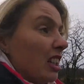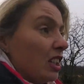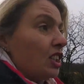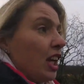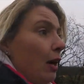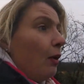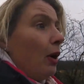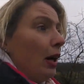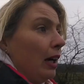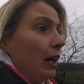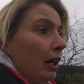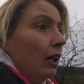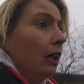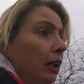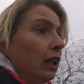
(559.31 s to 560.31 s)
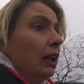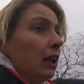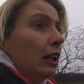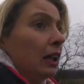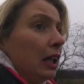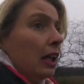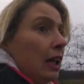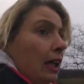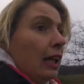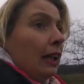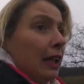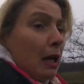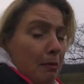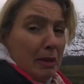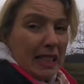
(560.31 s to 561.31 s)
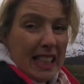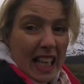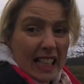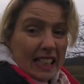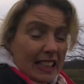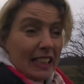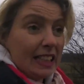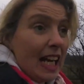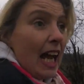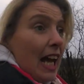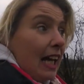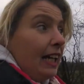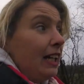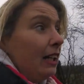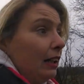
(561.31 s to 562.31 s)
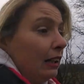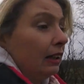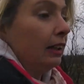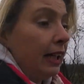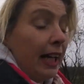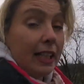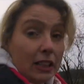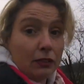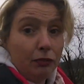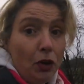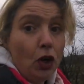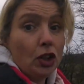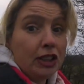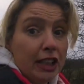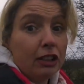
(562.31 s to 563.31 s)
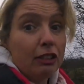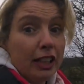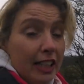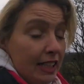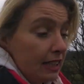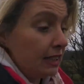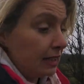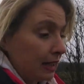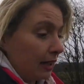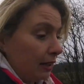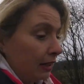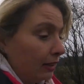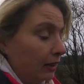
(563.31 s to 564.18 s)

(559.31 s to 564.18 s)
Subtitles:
So let me say today it's 4 degrees.